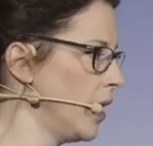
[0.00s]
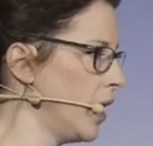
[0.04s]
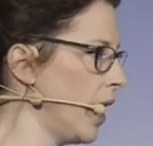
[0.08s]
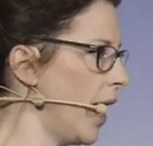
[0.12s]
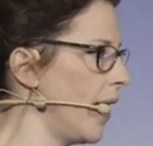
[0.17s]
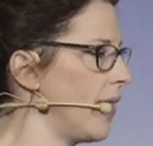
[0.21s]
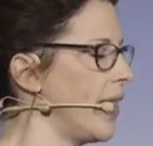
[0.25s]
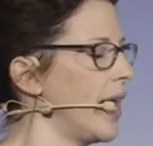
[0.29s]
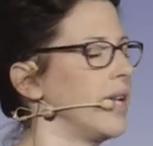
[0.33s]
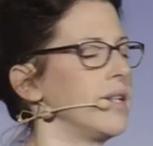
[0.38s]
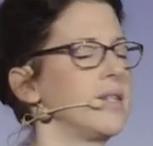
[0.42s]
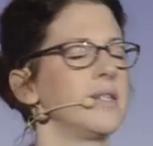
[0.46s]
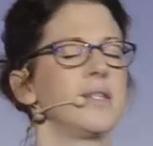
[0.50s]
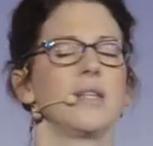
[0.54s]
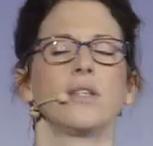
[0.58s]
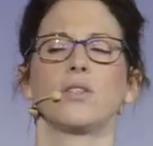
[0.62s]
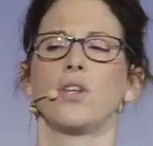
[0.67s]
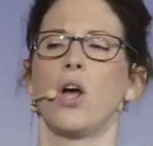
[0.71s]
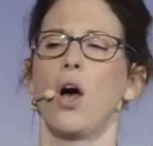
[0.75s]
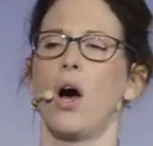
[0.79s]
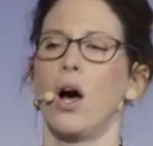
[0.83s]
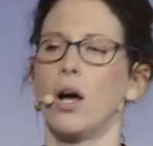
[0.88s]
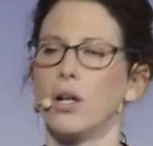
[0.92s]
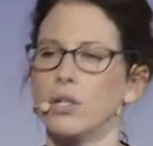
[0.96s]
And that it's this
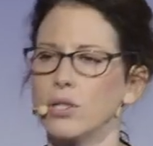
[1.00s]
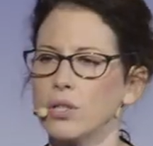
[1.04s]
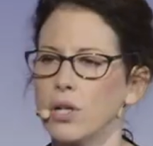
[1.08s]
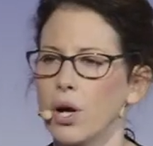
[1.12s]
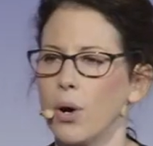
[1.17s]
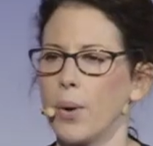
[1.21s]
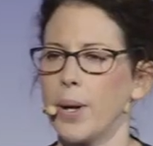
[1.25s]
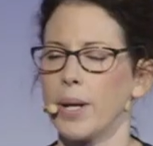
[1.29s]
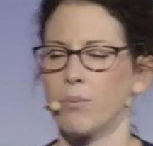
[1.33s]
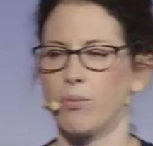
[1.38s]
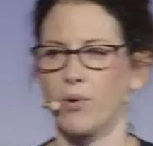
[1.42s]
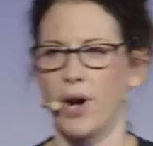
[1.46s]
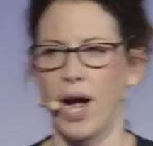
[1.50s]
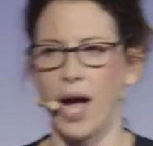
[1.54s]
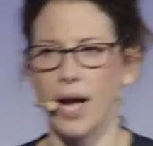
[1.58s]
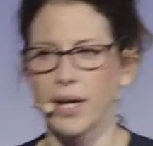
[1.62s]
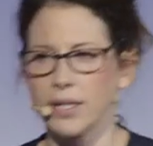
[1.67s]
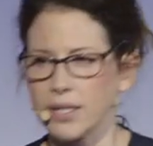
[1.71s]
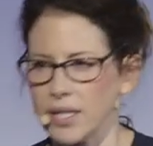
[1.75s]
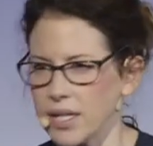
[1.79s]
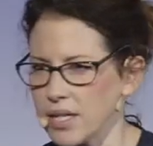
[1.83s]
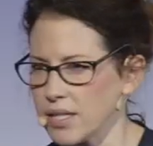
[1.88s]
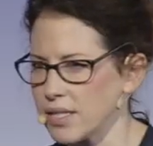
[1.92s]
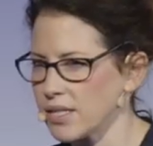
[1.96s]
ongoing
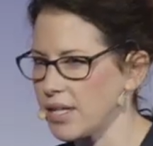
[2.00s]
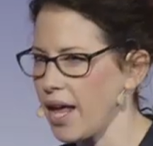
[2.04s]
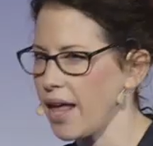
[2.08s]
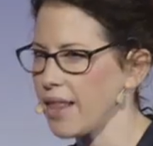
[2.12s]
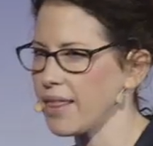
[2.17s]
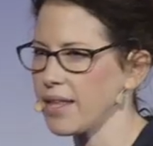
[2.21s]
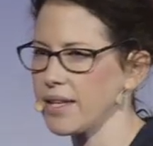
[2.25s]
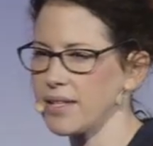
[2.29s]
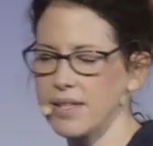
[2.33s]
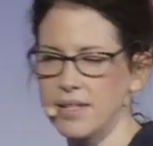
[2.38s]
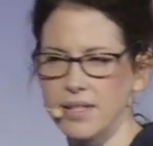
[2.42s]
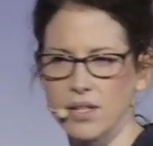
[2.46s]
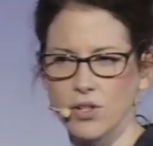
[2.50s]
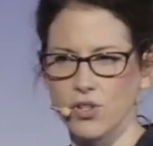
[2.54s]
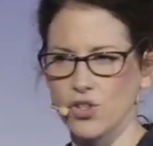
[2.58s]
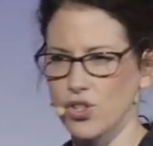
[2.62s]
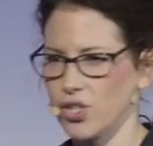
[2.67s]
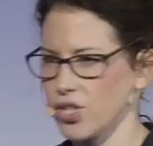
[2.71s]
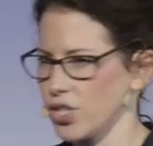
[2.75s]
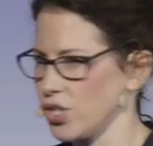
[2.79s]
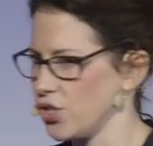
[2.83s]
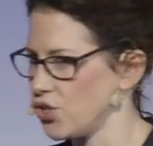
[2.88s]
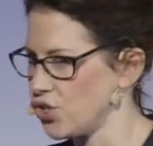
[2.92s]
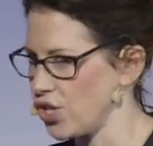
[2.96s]
practice. Ethics isn't
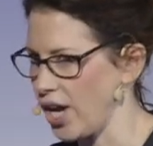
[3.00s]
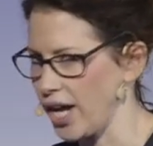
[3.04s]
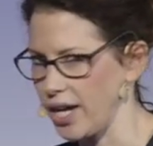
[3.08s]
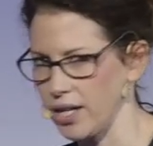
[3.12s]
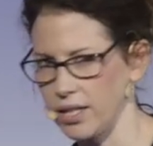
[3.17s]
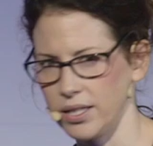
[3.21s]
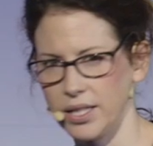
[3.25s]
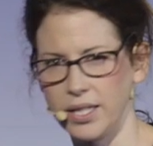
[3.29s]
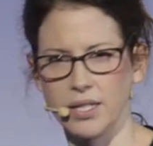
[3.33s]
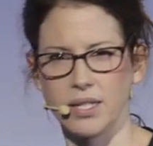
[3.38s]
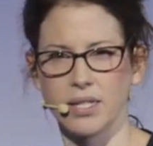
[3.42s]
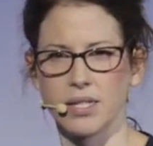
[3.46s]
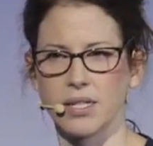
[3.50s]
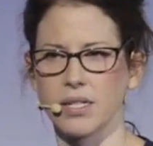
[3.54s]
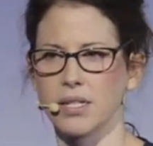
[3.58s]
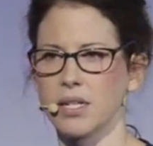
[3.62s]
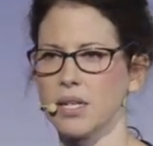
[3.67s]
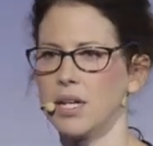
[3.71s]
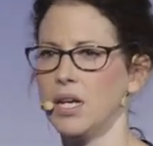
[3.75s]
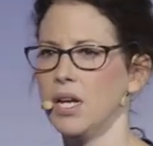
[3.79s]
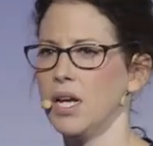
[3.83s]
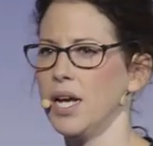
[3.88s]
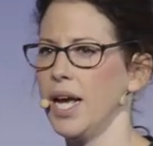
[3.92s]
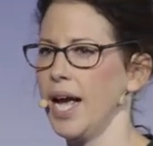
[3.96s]
just a checklist,
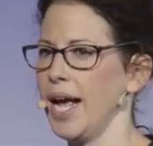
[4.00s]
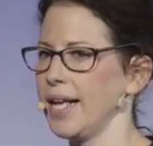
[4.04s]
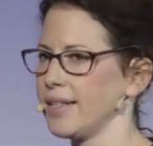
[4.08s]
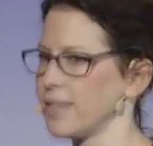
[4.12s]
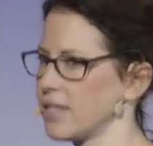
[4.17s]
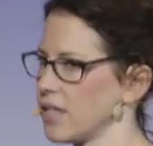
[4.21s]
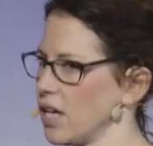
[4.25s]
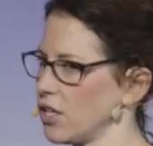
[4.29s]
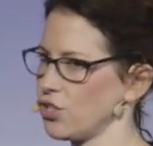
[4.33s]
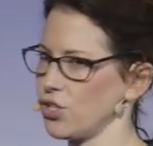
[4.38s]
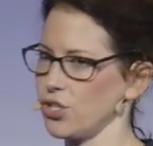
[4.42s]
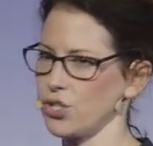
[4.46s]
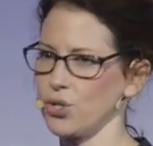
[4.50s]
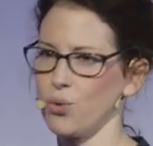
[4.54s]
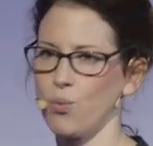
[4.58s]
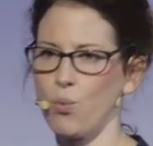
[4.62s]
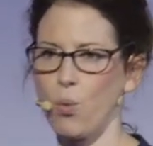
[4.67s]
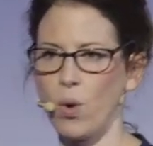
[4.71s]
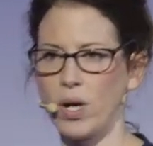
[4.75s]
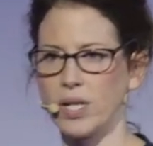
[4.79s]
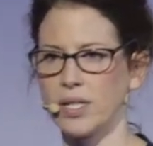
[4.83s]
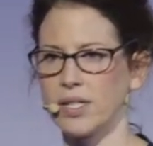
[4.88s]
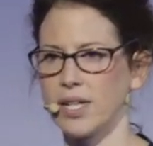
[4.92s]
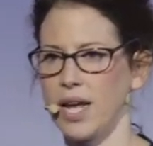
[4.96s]
it's not just a
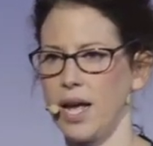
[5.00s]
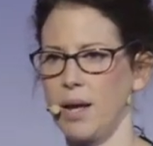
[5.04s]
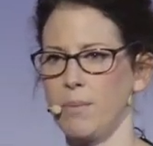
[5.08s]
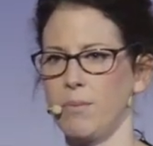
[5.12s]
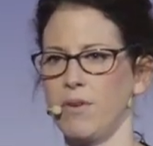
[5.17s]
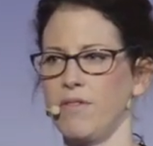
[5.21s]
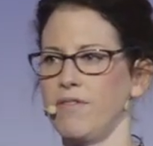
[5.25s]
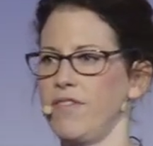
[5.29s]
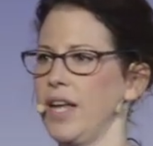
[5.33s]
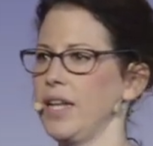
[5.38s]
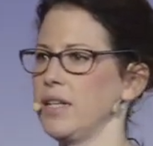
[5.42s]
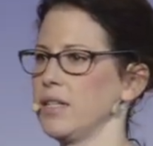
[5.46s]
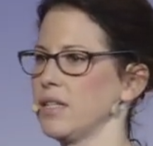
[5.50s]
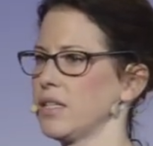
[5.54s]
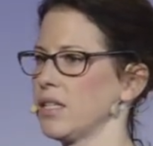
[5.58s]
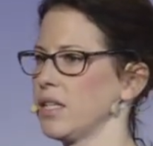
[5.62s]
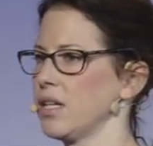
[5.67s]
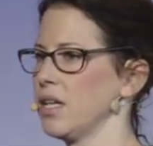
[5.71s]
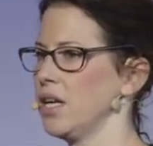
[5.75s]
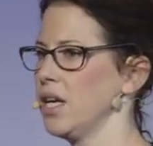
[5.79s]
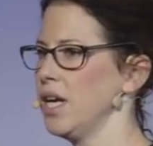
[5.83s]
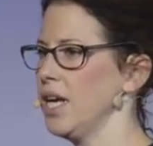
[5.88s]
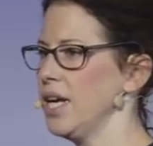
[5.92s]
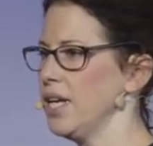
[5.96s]
one time event.
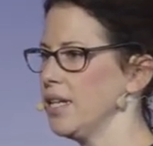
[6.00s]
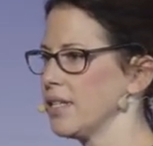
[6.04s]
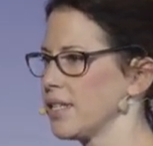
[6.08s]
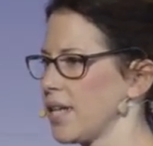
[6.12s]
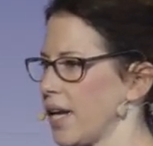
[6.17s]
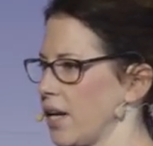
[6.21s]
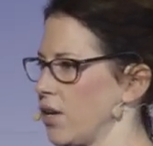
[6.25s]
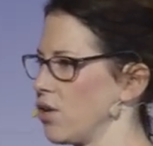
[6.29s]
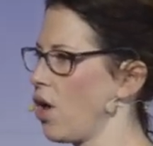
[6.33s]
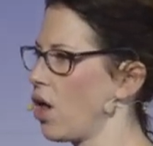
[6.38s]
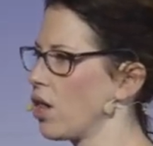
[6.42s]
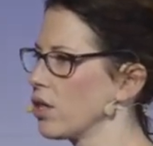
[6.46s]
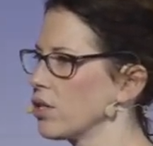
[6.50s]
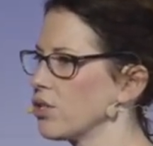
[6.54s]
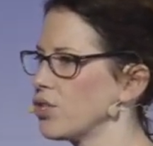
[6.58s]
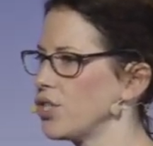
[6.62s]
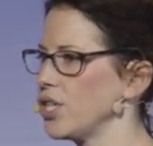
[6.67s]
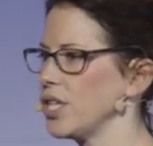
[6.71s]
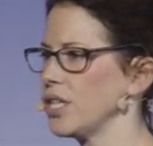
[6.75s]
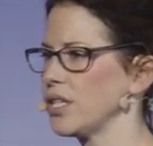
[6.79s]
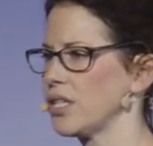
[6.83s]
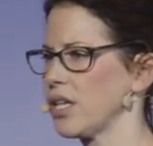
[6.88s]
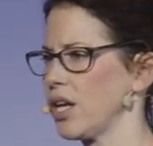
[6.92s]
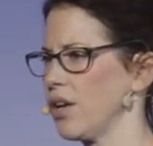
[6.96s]

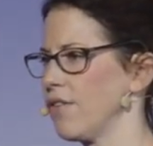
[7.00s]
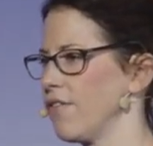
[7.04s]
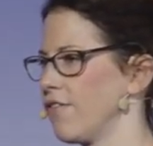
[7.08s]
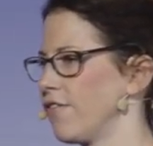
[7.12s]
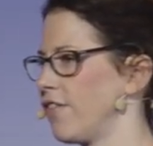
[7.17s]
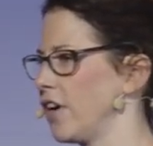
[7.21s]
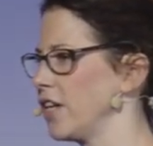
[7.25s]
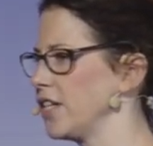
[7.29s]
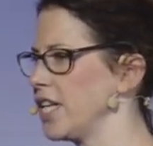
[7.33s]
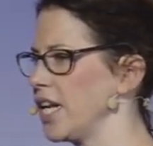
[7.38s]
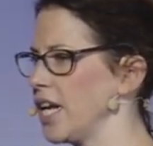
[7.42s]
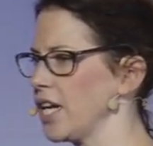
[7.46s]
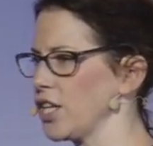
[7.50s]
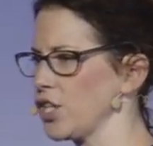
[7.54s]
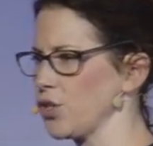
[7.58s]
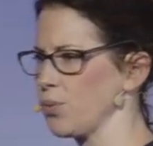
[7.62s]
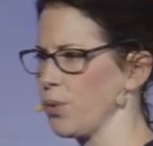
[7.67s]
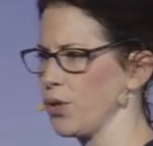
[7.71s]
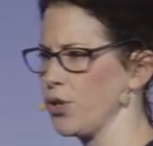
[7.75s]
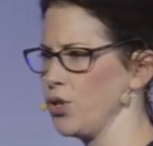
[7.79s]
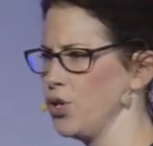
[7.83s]
Technology is confronting us with